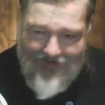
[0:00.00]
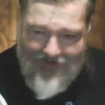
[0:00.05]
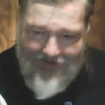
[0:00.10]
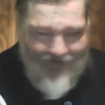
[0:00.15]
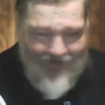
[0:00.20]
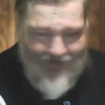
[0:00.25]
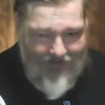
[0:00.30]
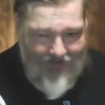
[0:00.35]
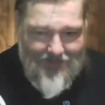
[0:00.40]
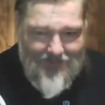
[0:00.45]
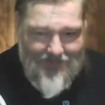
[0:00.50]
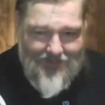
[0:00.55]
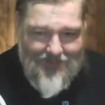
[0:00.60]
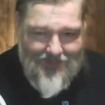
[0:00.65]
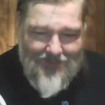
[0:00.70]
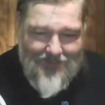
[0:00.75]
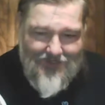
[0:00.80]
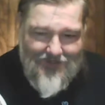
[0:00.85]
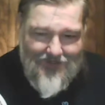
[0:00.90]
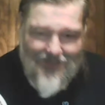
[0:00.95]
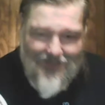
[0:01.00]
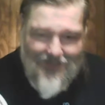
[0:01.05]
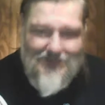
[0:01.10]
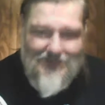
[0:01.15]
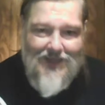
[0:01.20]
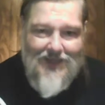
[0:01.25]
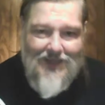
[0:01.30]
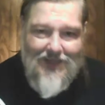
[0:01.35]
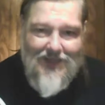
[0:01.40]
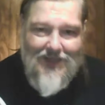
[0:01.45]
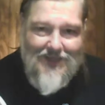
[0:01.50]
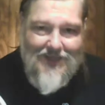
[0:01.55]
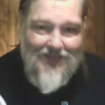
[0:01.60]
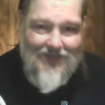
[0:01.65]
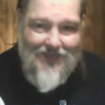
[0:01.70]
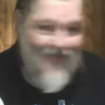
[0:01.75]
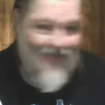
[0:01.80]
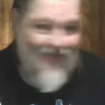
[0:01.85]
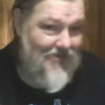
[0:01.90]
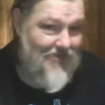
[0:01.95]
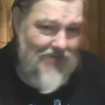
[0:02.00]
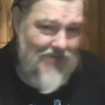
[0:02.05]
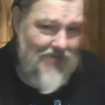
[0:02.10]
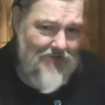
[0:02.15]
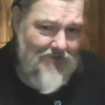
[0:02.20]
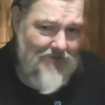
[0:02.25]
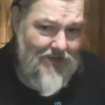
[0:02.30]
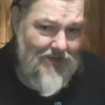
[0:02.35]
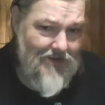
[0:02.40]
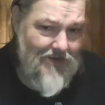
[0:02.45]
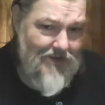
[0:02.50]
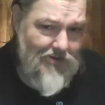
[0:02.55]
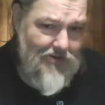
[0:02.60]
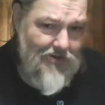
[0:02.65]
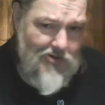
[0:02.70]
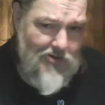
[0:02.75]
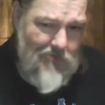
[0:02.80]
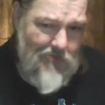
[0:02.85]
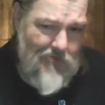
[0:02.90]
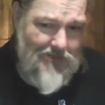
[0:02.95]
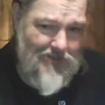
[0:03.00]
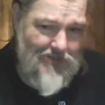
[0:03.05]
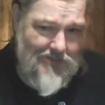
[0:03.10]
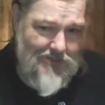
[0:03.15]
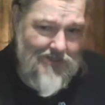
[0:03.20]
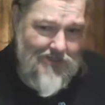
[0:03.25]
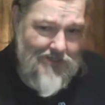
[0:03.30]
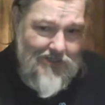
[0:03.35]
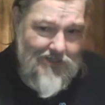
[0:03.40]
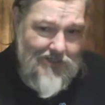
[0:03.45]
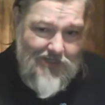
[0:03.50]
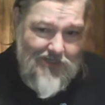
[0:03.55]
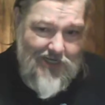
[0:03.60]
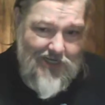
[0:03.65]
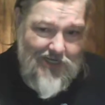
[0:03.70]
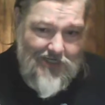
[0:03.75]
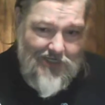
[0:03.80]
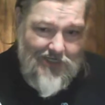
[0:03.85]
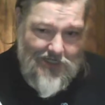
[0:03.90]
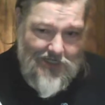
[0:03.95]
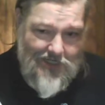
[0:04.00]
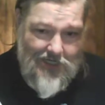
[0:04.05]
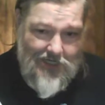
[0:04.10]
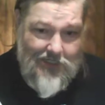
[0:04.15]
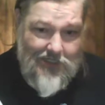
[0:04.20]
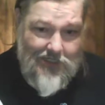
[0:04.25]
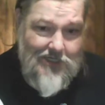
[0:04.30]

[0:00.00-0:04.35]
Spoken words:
Yes, let's say that together, shall we? Quint Kesernick.